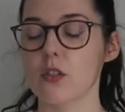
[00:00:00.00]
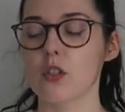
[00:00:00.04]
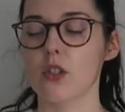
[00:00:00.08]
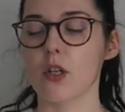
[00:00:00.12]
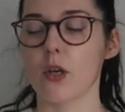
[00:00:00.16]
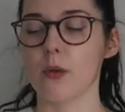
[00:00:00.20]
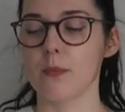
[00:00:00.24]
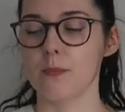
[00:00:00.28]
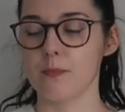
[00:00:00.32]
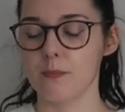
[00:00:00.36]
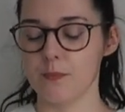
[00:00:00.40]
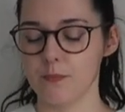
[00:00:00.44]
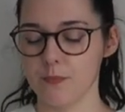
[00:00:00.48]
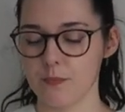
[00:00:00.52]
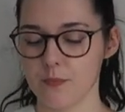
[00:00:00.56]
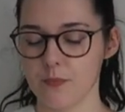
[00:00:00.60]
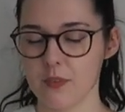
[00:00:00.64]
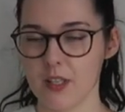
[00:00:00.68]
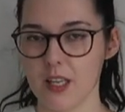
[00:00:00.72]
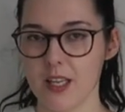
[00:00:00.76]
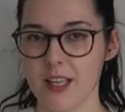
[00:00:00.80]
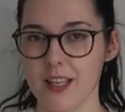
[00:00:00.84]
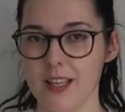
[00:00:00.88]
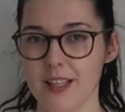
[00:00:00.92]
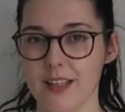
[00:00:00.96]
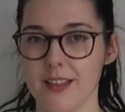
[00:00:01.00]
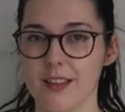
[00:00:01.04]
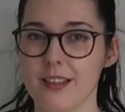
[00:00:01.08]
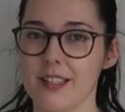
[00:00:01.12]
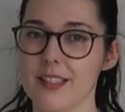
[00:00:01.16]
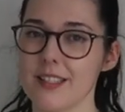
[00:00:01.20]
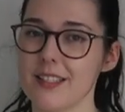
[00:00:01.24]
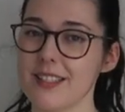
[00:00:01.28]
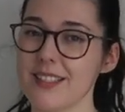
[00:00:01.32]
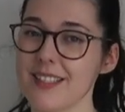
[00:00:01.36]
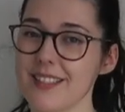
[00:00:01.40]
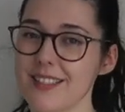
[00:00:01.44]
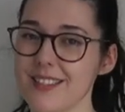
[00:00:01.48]
So
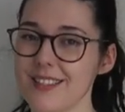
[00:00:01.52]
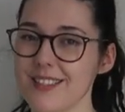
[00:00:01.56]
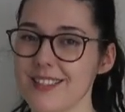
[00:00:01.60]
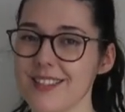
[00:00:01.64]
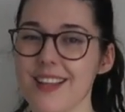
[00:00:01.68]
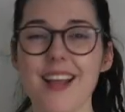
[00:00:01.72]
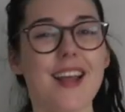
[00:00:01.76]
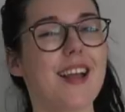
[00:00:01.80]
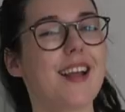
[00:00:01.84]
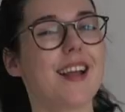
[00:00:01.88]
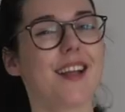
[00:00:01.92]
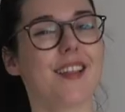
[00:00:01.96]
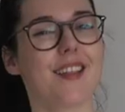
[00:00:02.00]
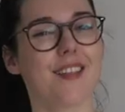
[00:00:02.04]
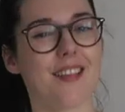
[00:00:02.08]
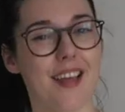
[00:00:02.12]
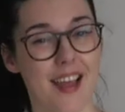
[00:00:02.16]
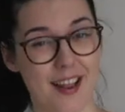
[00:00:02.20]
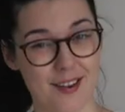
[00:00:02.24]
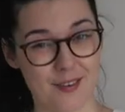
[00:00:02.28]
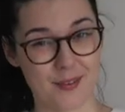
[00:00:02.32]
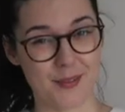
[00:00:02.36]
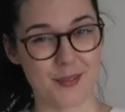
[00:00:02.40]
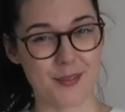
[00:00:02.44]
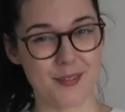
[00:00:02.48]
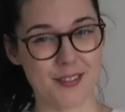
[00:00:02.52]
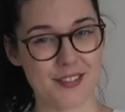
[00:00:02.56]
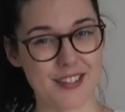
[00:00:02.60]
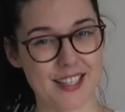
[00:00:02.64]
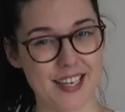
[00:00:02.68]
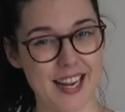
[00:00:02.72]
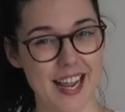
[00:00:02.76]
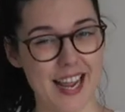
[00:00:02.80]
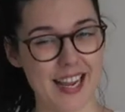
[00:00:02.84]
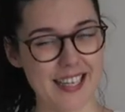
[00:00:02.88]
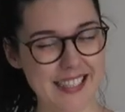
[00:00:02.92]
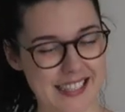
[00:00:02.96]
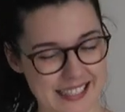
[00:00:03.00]
this is that haul
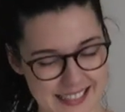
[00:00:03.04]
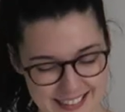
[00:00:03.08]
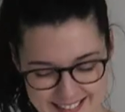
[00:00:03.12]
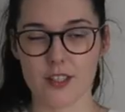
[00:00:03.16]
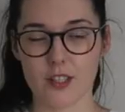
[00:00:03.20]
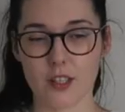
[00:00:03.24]
today.